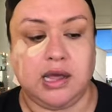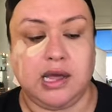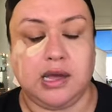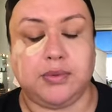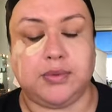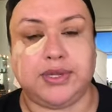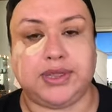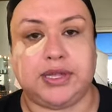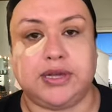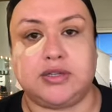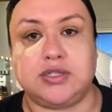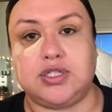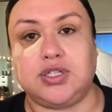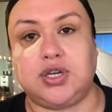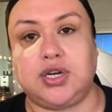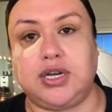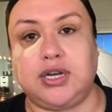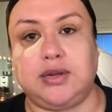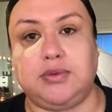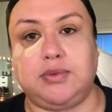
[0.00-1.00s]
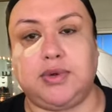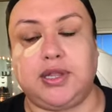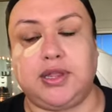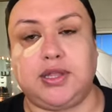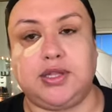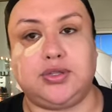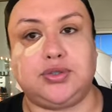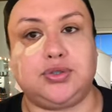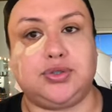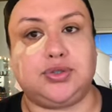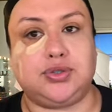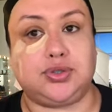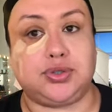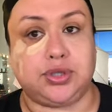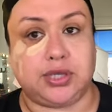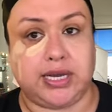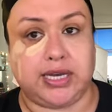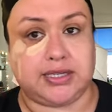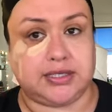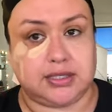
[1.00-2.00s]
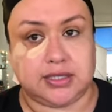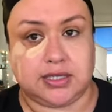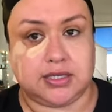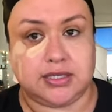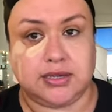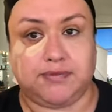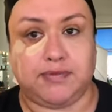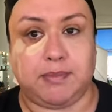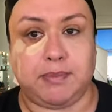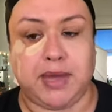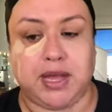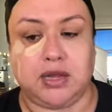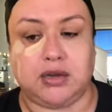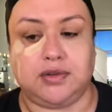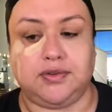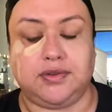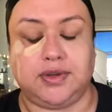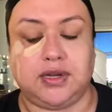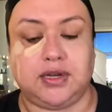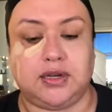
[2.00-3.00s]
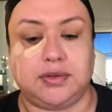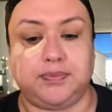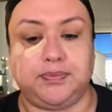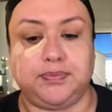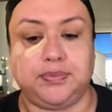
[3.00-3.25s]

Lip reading: without starting with excessive amount of